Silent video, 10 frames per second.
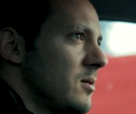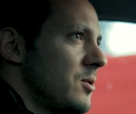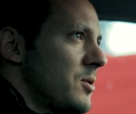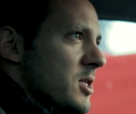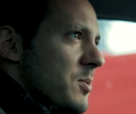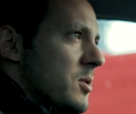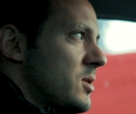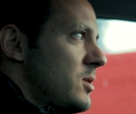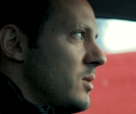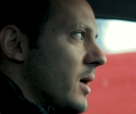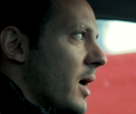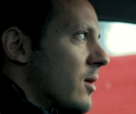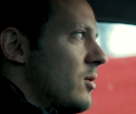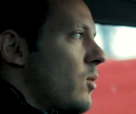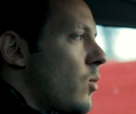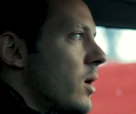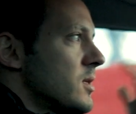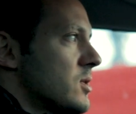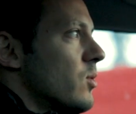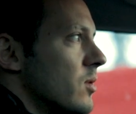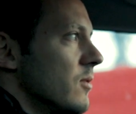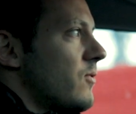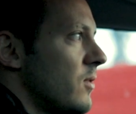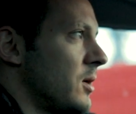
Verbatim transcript: You're not supposed to do that. I don't know what sort of